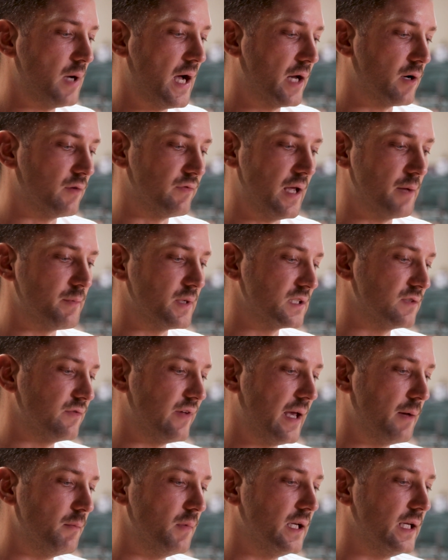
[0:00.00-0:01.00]
part of Emma's
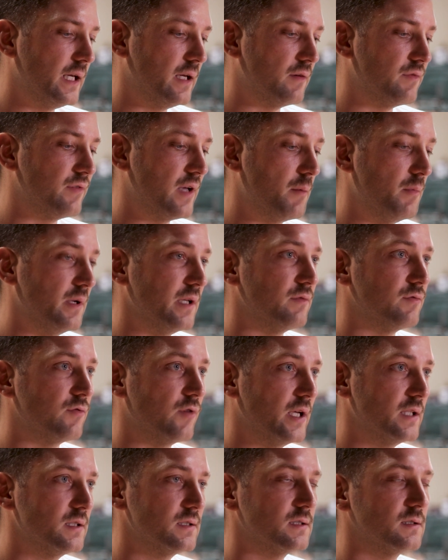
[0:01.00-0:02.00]
family and family
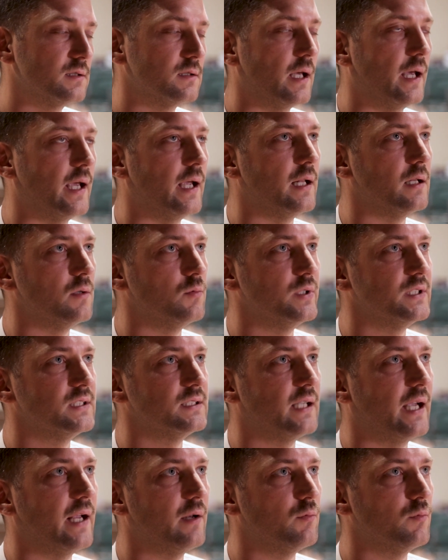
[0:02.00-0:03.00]
friends. And we
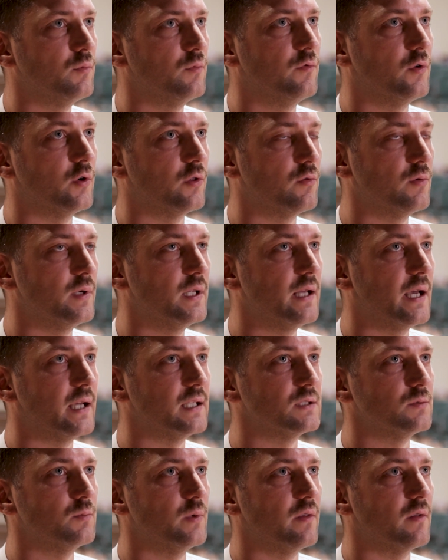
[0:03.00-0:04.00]
stayed for 3
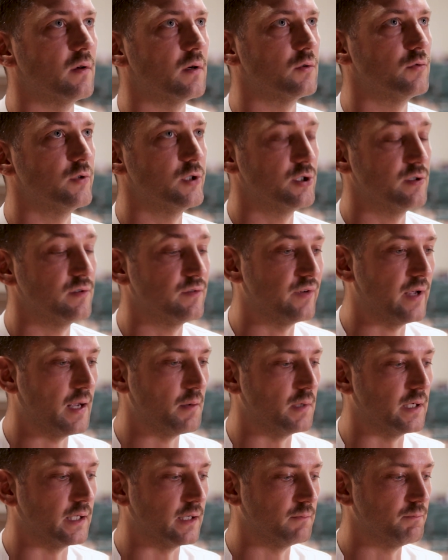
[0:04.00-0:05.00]
days with a Christian
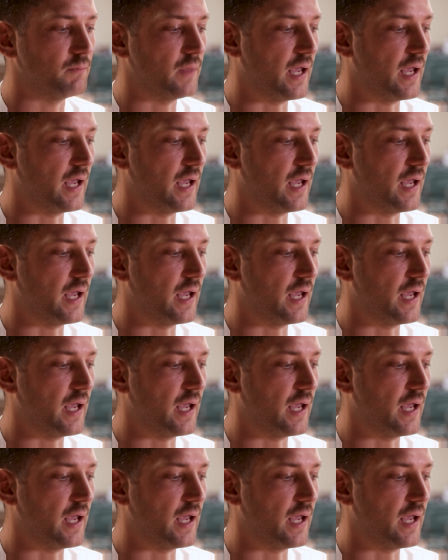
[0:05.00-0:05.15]
family.